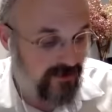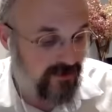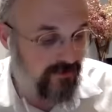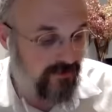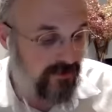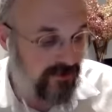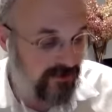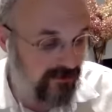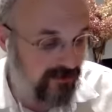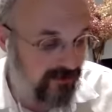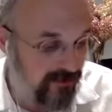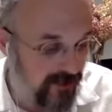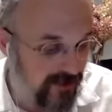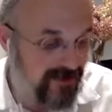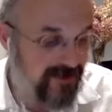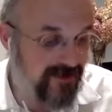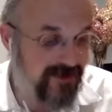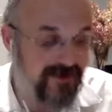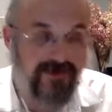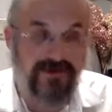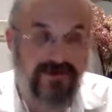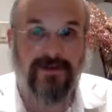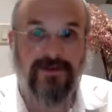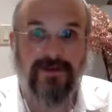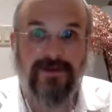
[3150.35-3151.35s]
the
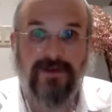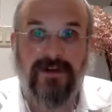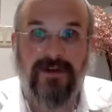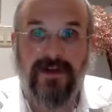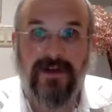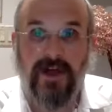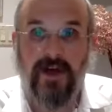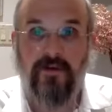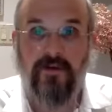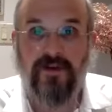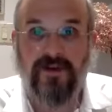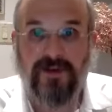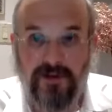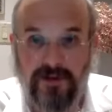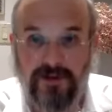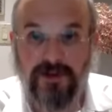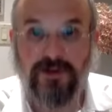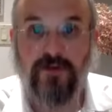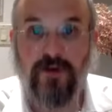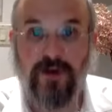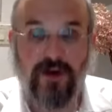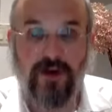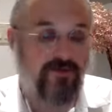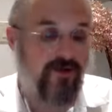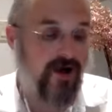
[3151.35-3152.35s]
tlosin, if it's 30
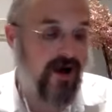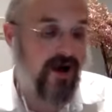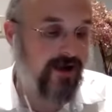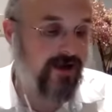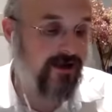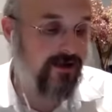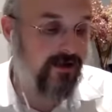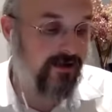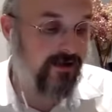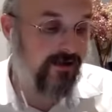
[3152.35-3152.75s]
tvachim high,